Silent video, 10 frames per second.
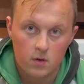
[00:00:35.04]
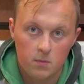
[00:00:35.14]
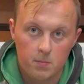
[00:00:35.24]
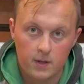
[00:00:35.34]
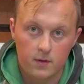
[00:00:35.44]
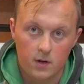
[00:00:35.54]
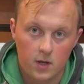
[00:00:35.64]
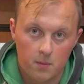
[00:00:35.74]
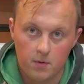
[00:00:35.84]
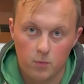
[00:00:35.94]
But in a
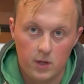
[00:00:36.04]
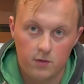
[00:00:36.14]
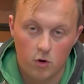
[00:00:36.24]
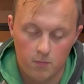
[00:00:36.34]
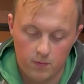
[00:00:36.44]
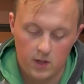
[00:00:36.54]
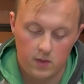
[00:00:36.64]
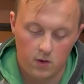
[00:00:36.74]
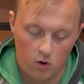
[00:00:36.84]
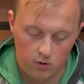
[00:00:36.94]
couple of weeks, hopefully,
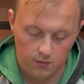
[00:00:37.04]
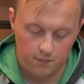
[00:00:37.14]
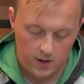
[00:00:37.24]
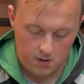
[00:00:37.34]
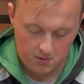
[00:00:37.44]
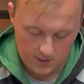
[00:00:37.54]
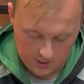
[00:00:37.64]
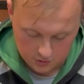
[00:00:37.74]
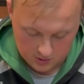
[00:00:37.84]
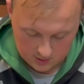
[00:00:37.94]
the Honda Fireblade
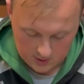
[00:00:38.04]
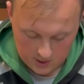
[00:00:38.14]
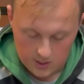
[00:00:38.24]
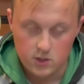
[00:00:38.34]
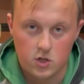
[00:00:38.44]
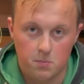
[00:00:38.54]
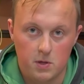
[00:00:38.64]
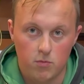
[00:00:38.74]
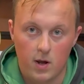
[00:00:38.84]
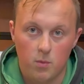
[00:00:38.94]
engine is going to be
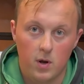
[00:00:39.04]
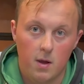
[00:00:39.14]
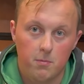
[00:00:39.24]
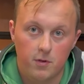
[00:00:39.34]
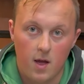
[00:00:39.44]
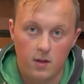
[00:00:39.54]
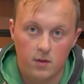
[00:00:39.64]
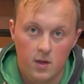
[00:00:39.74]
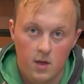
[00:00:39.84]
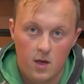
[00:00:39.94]
right where I'm sat,
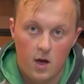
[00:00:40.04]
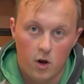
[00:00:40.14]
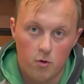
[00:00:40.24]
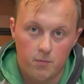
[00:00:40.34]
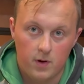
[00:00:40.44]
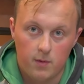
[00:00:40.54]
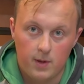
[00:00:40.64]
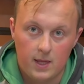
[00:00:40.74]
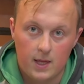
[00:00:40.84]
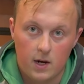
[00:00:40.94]
and hopefully we
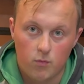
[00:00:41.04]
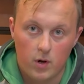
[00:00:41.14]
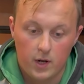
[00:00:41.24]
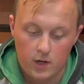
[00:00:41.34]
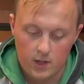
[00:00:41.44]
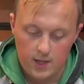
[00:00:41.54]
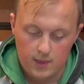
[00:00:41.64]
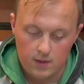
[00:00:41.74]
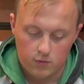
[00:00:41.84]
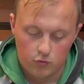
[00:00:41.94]
can get it running in
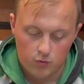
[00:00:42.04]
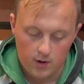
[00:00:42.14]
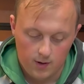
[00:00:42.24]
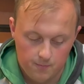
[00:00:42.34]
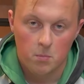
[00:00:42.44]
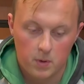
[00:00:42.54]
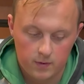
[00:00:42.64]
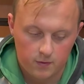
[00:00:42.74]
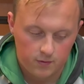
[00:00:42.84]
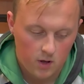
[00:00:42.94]
this truck. But
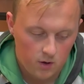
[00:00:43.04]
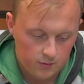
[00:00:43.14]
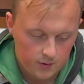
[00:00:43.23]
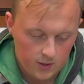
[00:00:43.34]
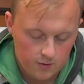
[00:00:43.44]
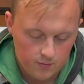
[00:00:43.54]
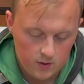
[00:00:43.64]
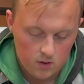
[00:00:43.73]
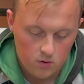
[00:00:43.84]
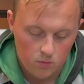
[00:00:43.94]
to start on today's
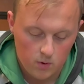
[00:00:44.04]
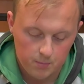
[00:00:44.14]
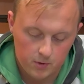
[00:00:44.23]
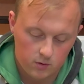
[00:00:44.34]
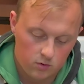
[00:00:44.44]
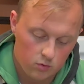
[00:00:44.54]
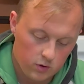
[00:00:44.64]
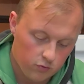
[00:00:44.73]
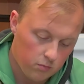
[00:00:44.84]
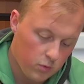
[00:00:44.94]
video, what I'm going to do
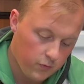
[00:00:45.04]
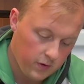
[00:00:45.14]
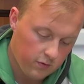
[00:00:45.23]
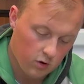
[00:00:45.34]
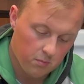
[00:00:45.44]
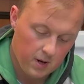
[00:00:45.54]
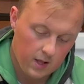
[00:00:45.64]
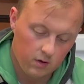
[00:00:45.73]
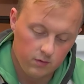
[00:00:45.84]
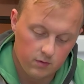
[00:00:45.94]
is remove these top
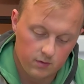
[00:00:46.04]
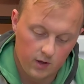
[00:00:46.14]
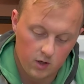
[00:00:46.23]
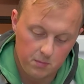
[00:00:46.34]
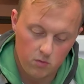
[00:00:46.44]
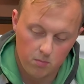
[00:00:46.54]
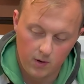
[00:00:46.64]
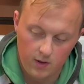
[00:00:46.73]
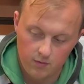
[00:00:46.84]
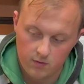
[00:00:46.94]
panels, because they're going to be
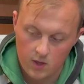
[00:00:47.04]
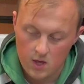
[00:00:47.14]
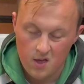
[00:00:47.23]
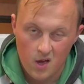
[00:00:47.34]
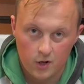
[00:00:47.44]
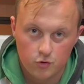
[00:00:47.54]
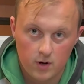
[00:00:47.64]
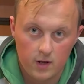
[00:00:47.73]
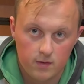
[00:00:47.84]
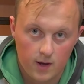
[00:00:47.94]
replaced, and try
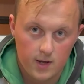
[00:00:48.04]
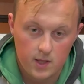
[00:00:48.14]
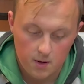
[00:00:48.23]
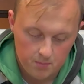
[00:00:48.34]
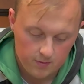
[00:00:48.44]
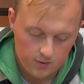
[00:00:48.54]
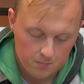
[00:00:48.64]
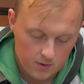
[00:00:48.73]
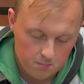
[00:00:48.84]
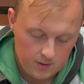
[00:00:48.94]
and tidy up some
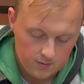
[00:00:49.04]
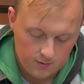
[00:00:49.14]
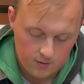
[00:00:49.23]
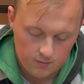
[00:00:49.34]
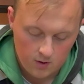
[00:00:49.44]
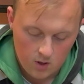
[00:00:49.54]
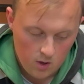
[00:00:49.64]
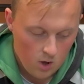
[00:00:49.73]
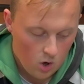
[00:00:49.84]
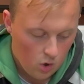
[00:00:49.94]
of the pieces
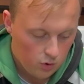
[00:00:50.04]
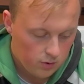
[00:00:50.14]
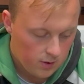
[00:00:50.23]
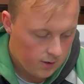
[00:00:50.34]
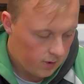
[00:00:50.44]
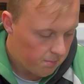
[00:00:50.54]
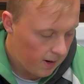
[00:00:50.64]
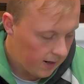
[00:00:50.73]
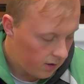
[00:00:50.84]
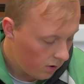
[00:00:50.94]
on the
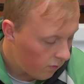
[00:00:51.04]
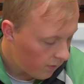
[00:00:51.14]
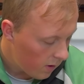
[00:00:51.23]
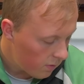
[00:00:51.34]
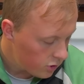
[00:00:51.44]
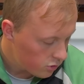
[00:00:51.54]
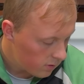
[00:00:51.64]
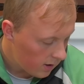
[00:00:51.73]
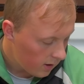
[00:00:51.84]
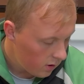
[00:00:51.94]
back of our
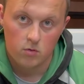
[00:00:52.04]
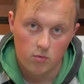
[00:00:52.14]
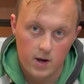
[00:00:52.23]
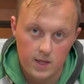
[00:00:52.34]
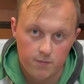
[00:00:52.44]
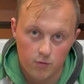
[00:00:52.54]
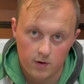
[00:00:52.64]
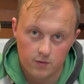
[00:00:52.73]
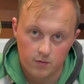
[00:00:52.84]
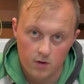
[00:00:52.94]
truck, ready for us
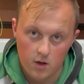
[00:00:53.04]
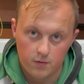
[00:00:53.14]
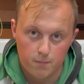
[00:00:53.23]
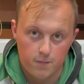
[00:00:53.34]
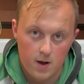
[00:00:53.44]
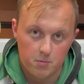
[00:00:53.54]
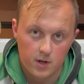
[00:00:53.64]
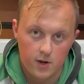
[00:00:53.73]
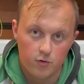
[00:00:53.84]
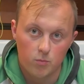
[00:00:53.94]
to start some
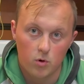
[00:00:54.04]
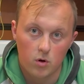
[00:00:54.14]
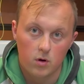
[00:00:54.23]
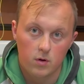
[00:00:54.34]
fabrication work.